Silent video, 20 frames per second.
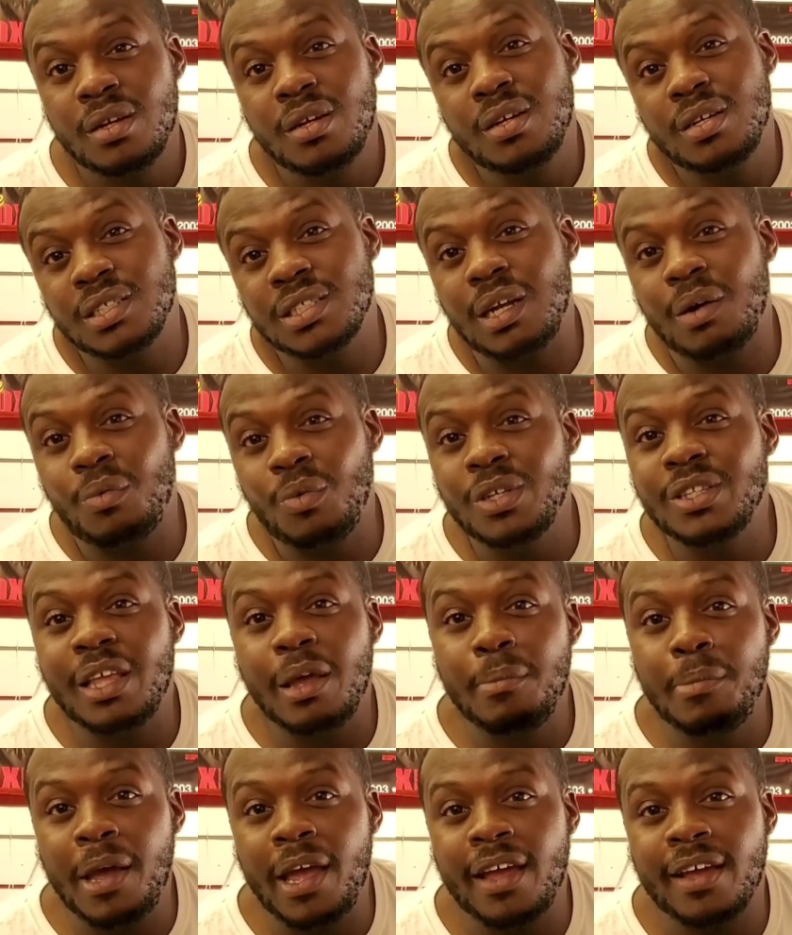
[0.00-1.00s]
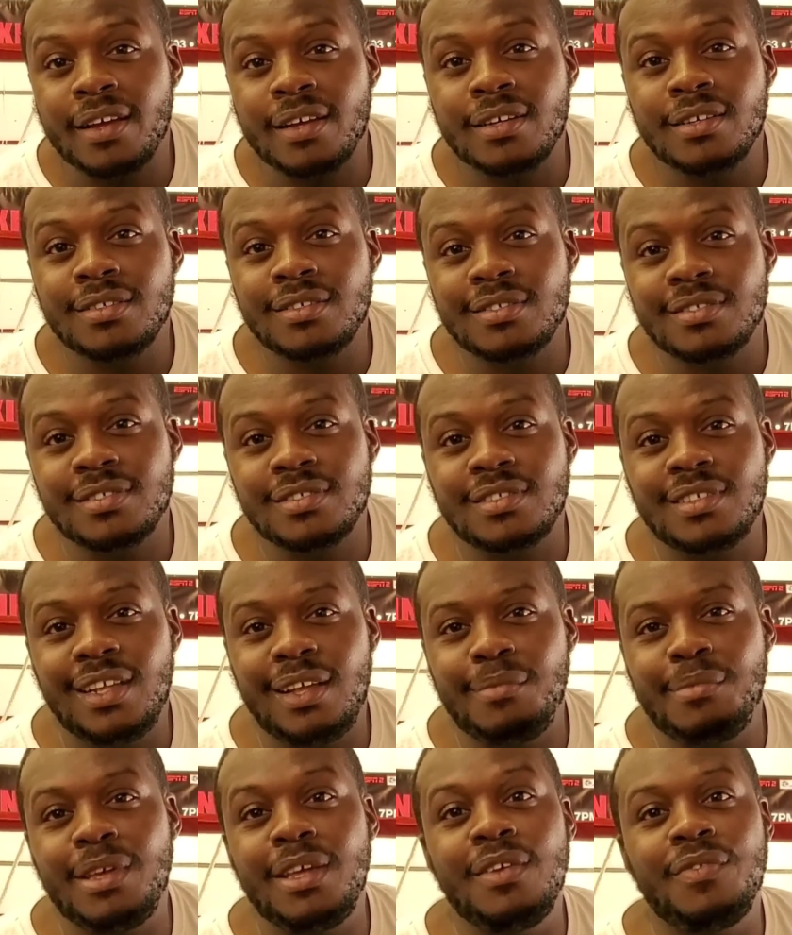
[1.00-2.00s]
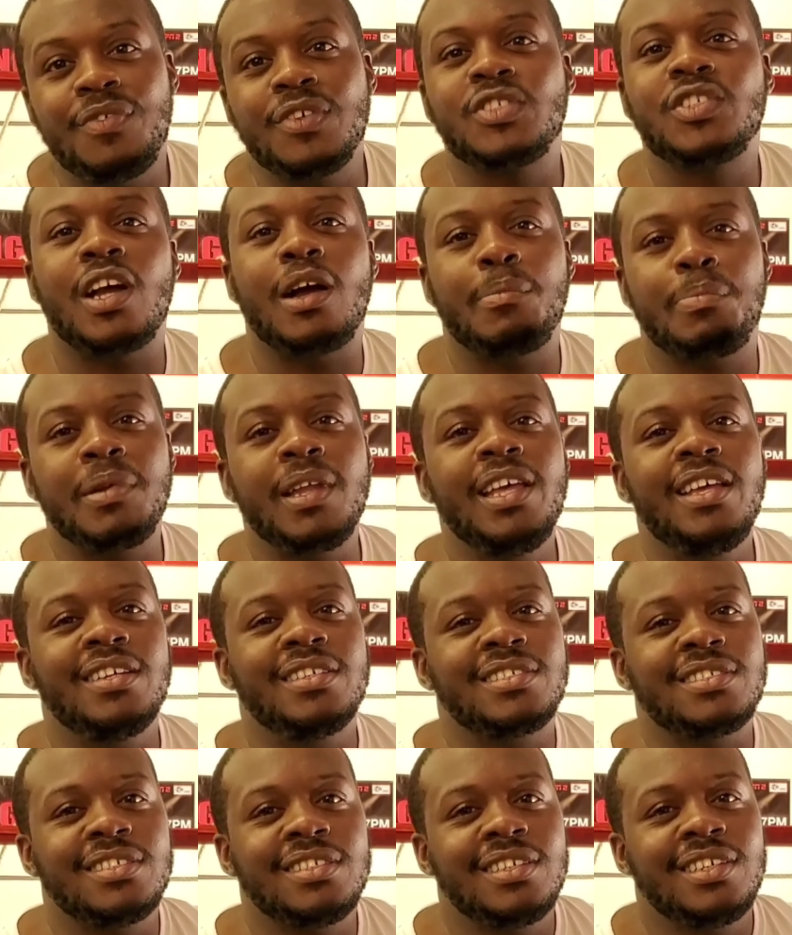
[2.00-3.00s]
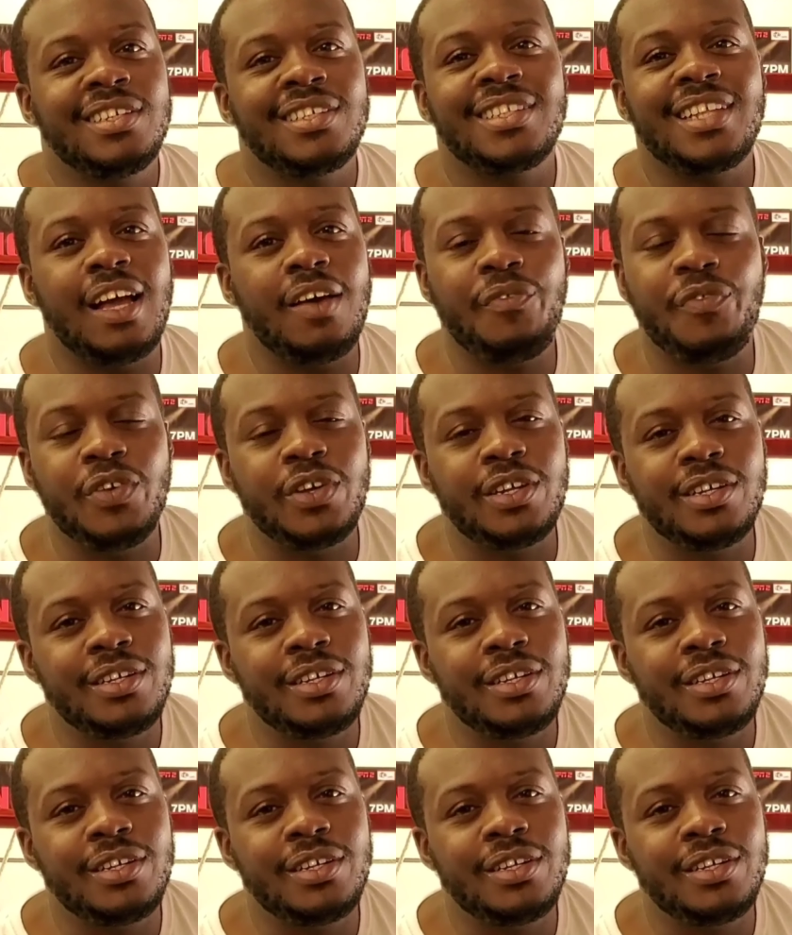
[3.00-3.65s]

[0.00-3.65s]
Because I want that back. You know what I mean? For trying to play us. Not for